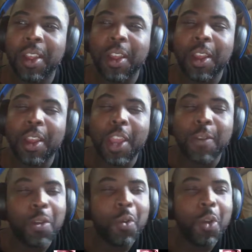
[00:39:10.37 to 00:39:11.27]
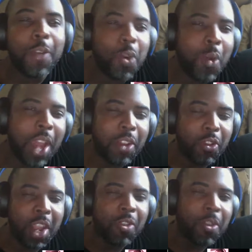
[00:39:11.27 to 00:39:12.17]
if you got a
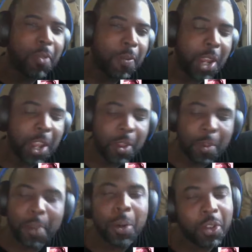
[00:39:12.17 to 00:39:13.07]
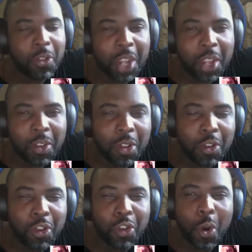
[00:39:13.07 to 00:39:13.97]
chance, if any of the people listening to this
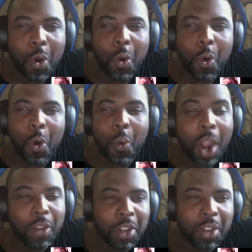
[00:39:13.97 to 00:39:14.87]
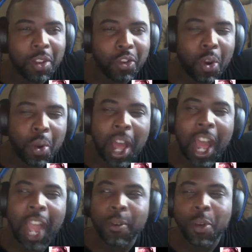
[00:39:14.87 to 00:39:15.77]
show or watching this show
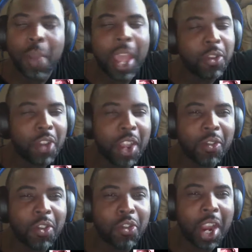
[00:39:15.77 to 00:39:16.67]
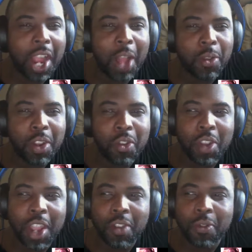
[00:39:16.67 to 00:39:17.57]
live, if you had a chance to check out
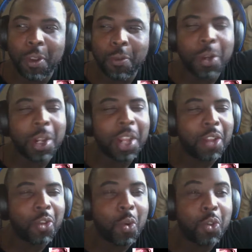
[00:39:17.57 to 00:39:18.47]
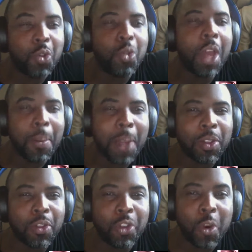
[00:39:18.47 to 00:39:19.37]
TGS, feel free to let us know what you thought about the
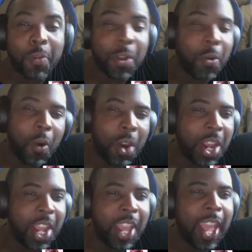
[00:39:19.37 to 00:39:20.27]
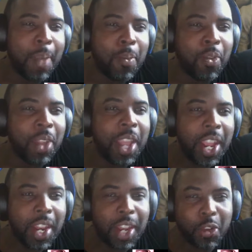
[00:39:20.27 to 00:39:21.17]
show, if there are any games
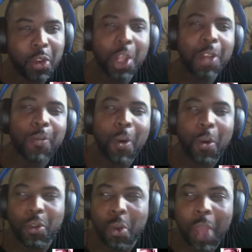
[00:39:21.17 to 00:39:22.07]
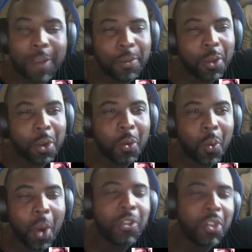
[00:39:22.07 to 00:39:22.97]
that you're looking forward to after
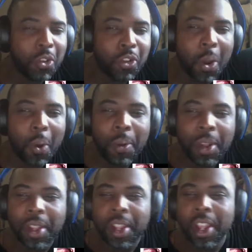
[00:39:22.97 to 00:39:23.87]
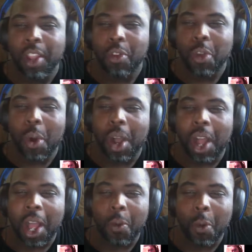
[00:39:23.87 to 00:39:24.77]
watching the show. So
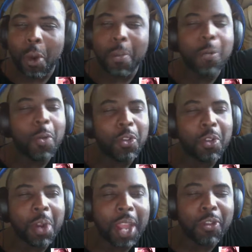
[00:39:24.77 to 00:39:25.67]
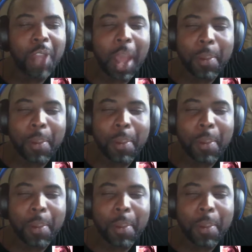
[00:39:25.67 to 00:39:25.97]
we're going to move on to the next topic.